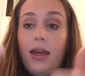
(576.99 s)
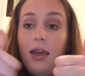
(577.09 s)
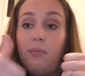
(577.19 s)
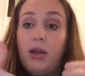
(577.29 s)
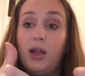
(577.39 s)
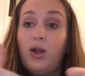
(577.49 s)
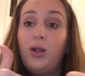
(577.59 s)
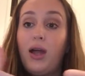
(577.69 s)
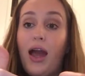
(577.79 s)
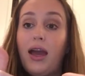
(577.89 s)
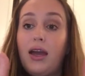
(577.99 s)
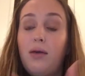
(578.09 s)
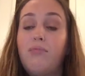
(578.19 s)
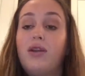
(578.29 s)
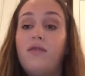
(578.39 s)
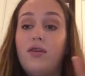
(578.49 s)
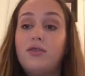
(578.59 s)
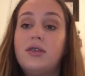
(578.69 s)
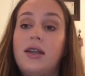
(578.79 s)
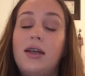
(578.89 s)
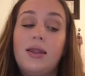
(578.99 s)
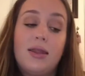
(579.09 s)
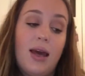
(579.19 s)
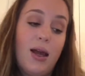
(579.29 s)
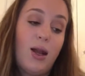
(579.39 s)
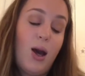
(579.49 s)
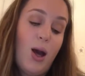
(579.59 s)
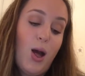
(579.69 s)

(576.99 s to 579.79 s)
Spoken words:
Give me a little like, but if you didn't, then